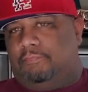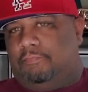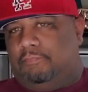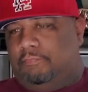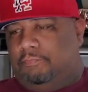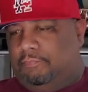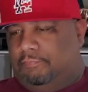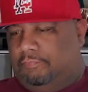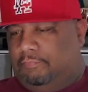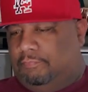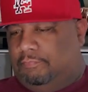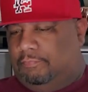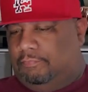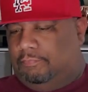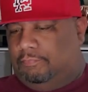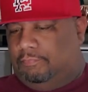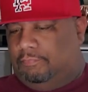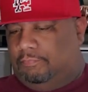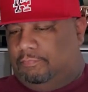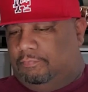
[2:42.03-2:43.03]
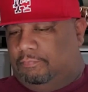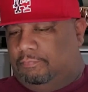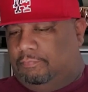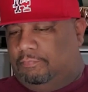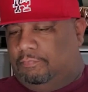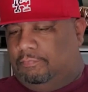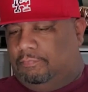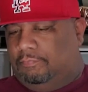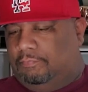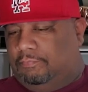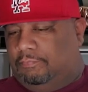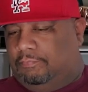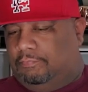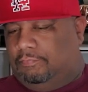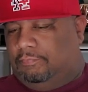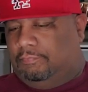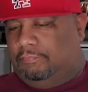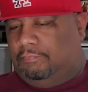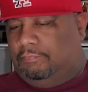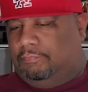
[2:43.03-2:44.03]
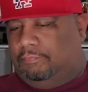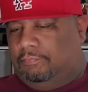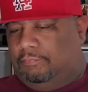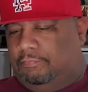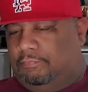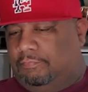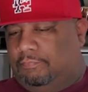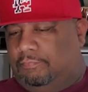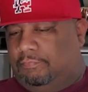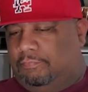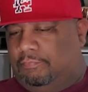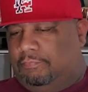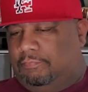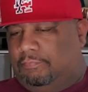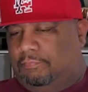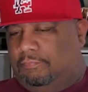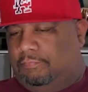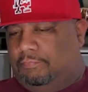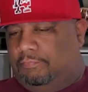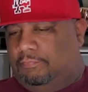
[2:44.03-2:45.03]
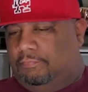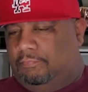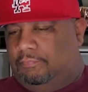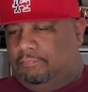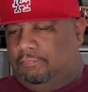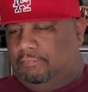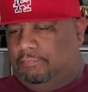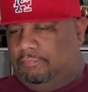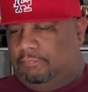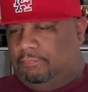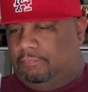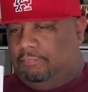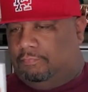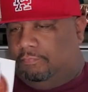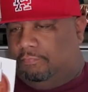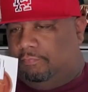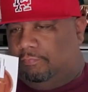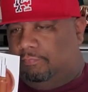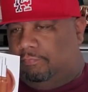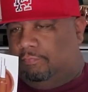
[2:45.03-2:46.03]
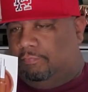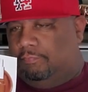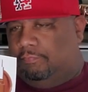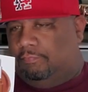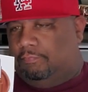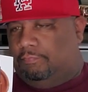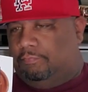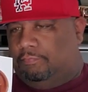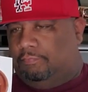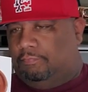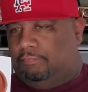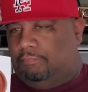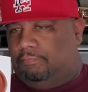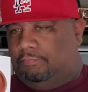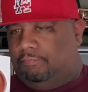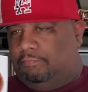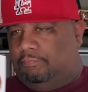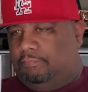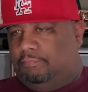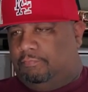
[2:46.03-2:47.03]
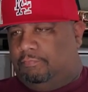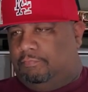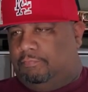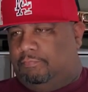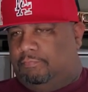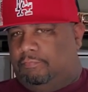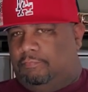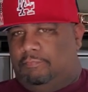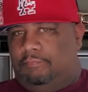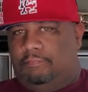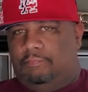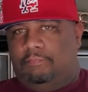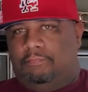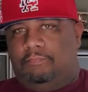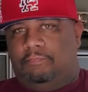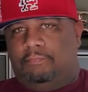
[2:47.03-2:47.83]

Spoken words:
(silent)